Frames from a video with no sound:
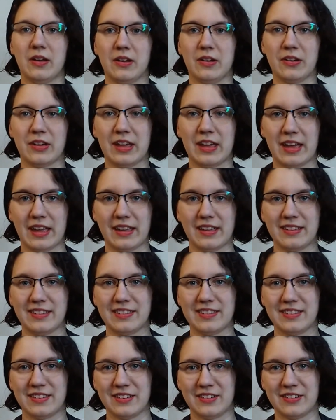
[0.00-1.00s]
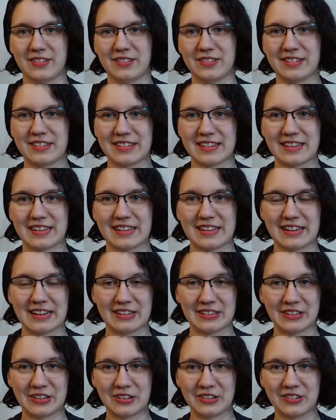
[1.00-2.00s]
Okay, so got a
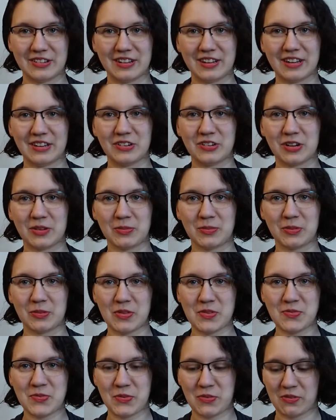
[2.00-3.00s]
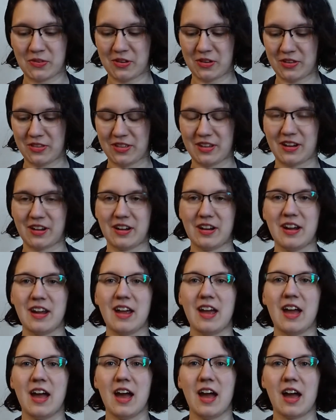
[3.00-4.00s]
little interruption with a phone call there.
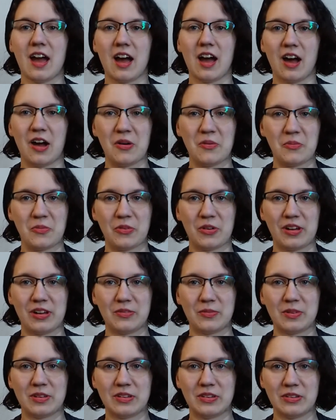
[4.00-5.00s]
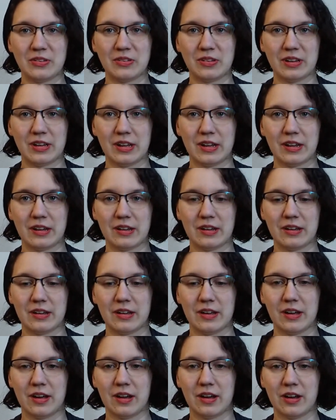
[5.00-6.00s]
Well, I've been doing,
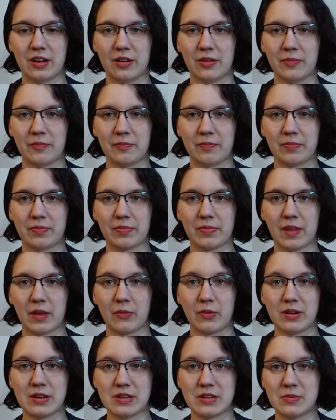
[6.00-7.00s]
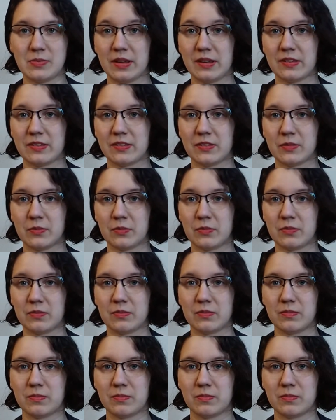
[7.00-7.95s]
I wanted to make some